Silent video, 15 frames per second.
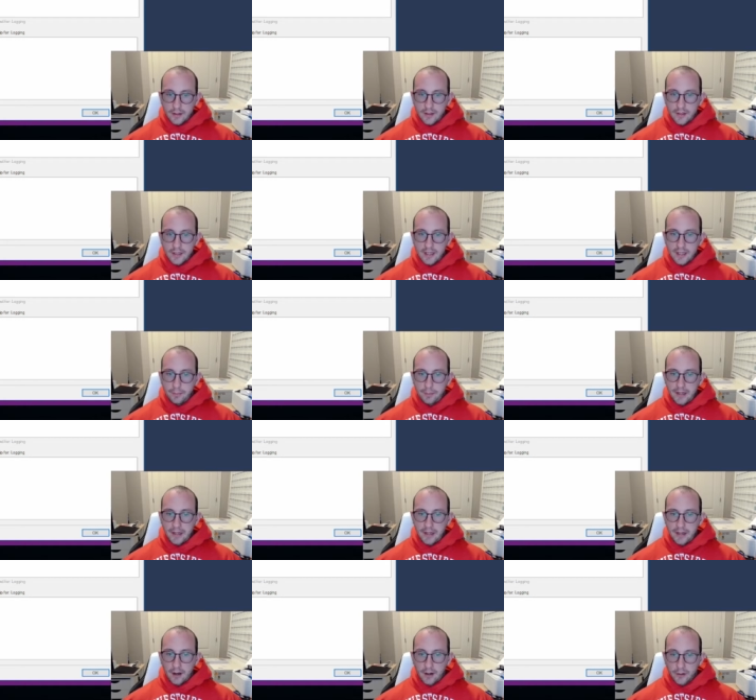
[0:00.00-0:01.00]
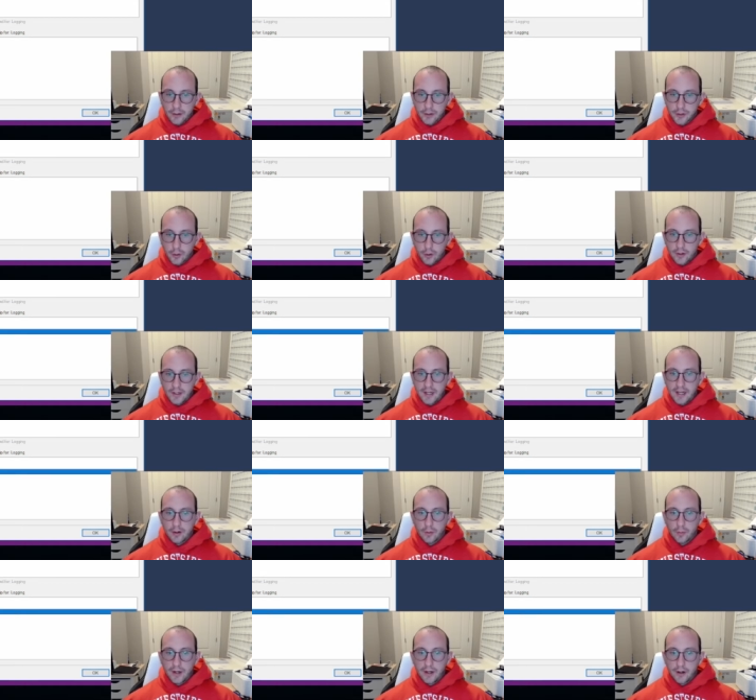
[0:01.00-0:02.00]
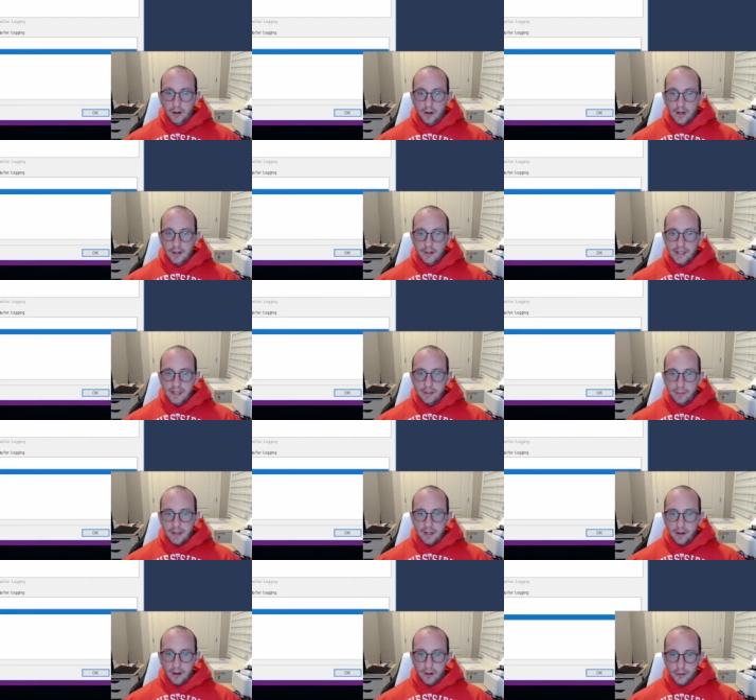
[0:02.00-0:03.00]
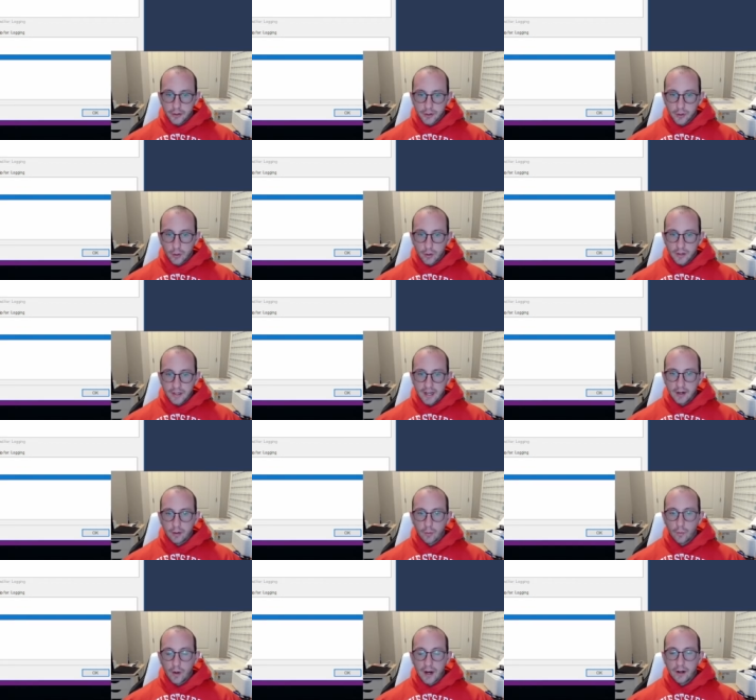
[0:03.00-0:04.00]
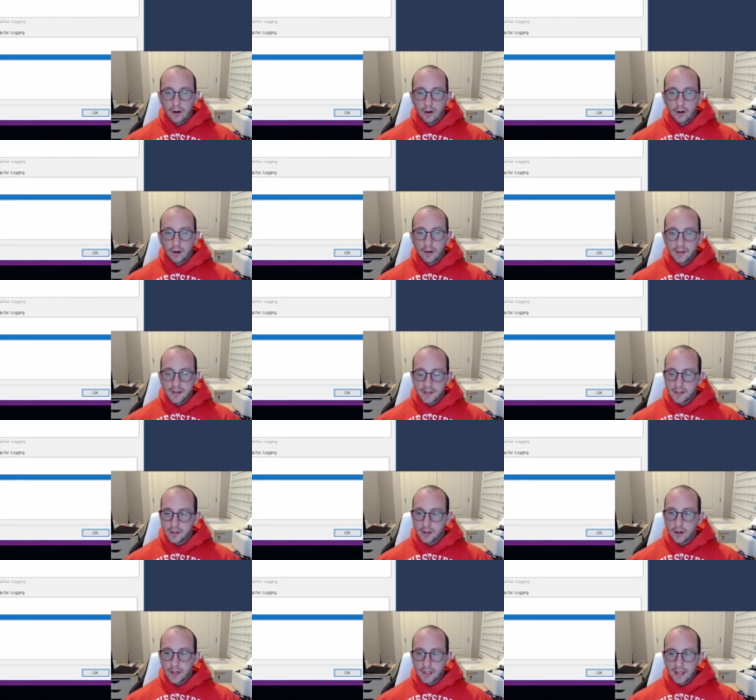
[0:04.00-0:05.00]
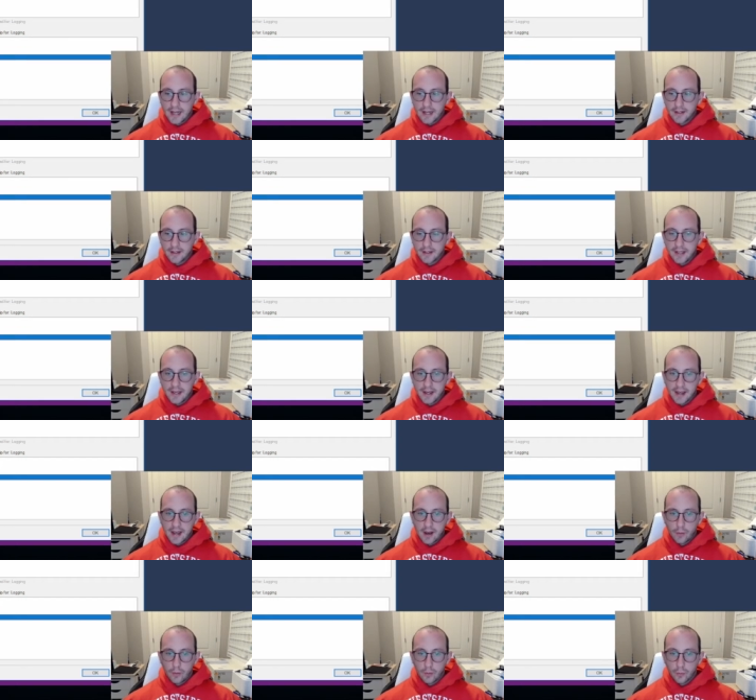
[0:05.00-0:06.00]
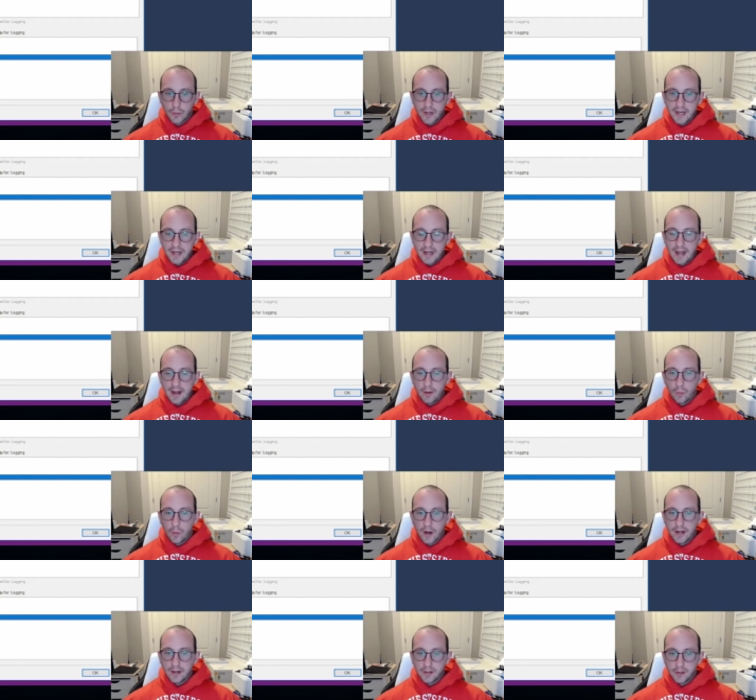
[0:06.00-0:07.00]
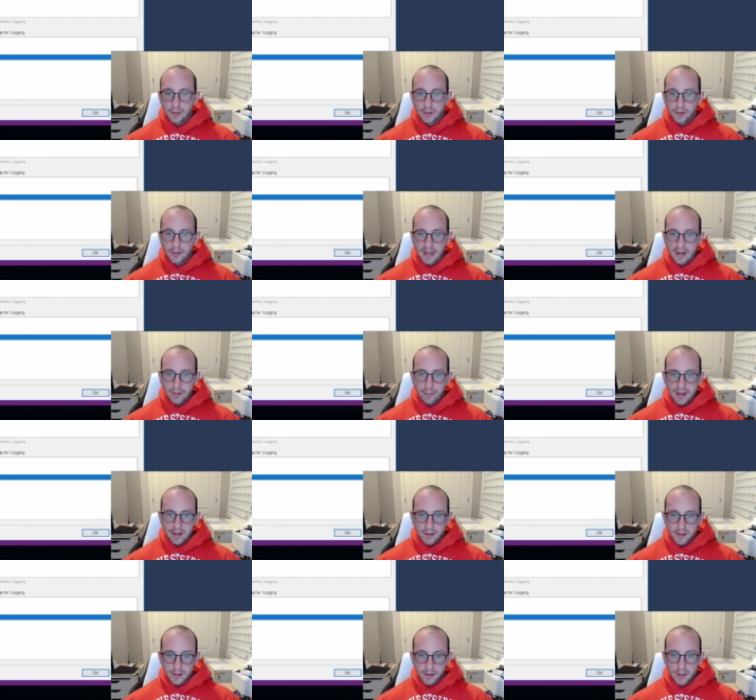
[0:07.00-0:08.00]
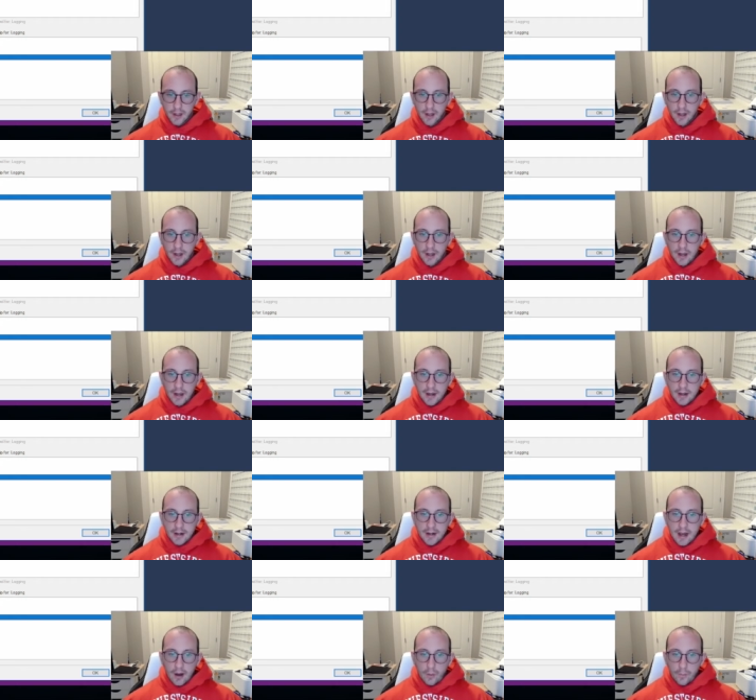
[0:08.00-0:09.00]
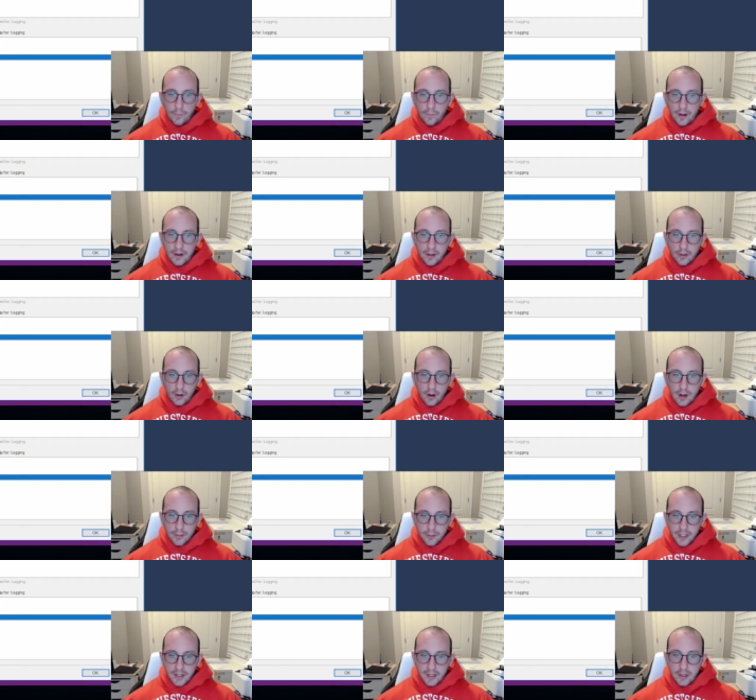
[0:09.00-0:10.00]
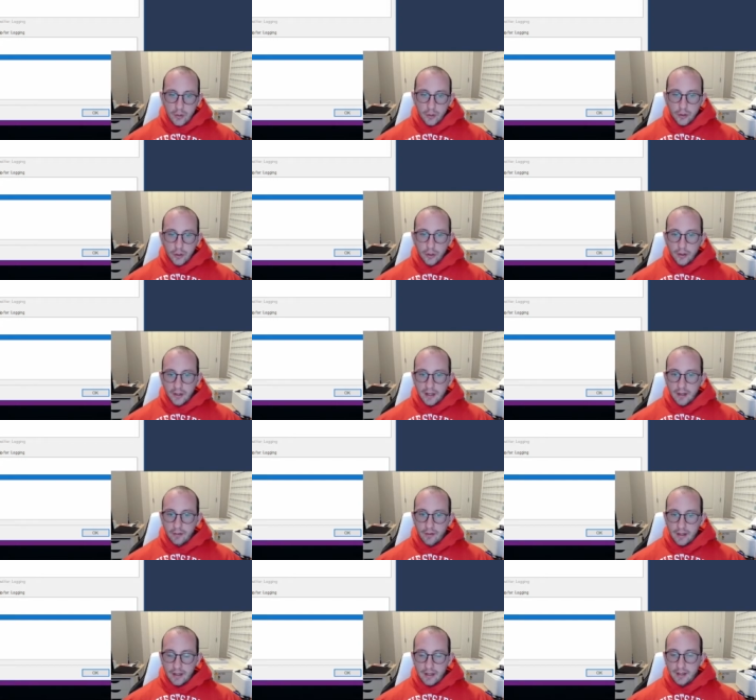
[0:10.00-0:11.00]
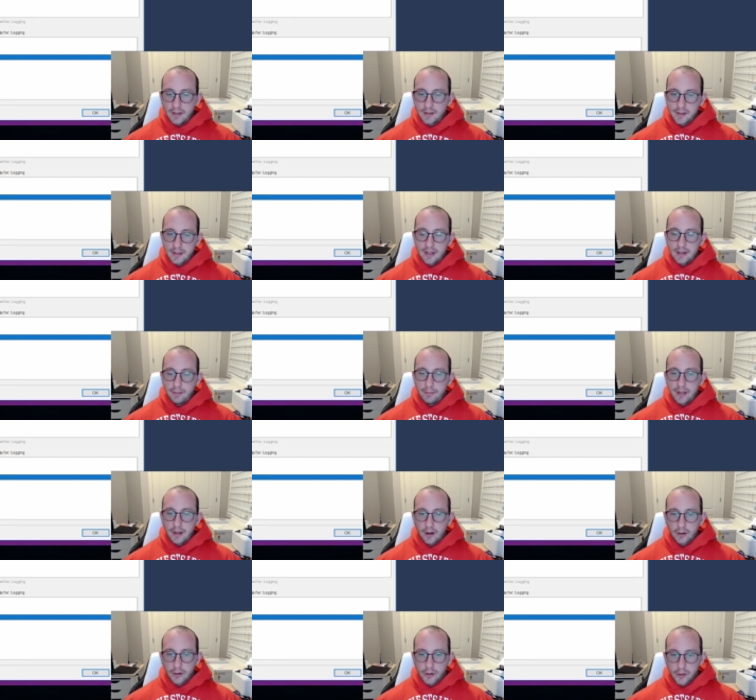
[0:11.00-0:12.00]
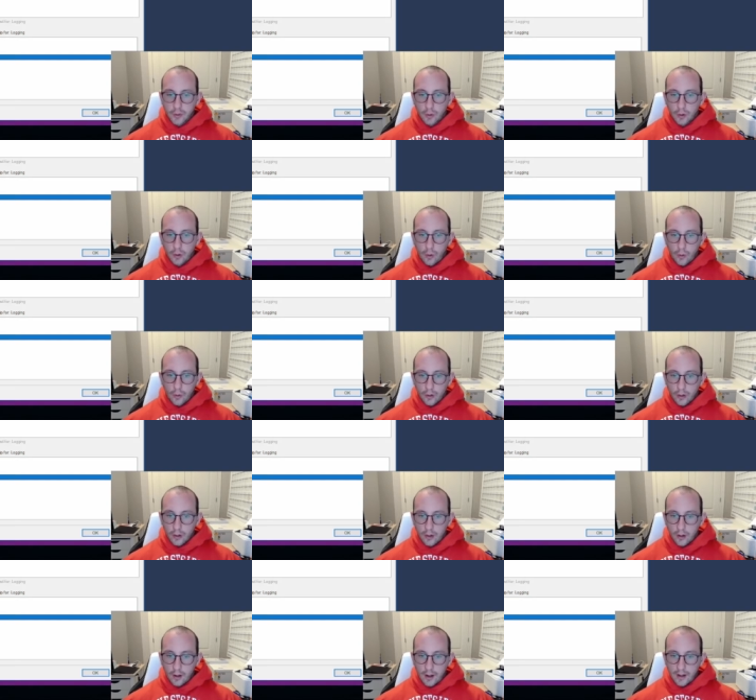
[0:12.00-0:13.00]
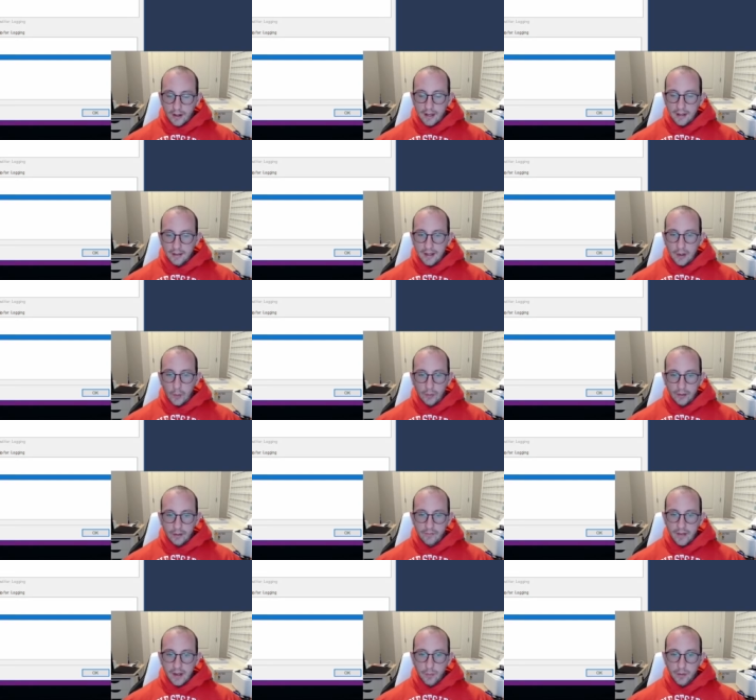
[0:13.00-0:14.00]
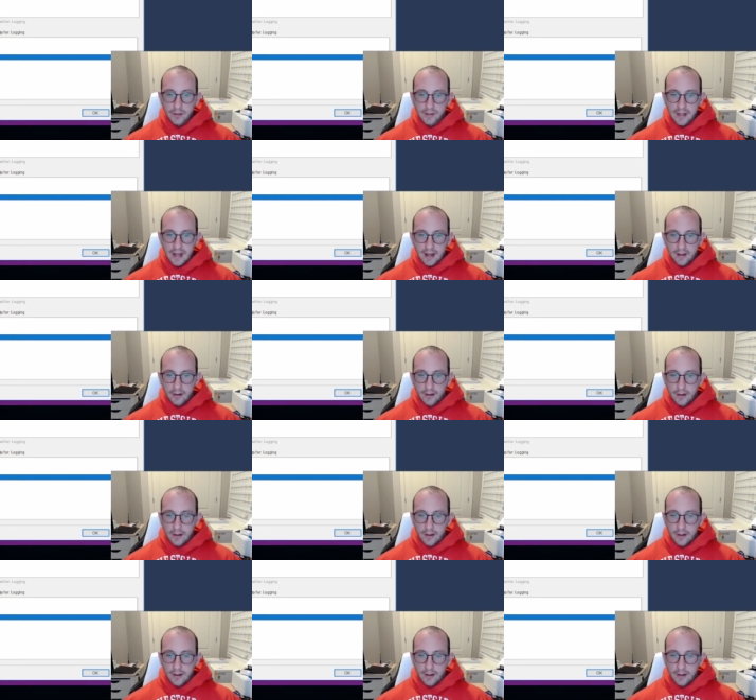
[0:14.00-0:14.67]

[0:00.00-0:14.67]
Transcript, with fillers: db_data reader and db_data writer. This is going to let the account read and write to the database. Now, another option that you could give it is db_owner. Again, the only thing with that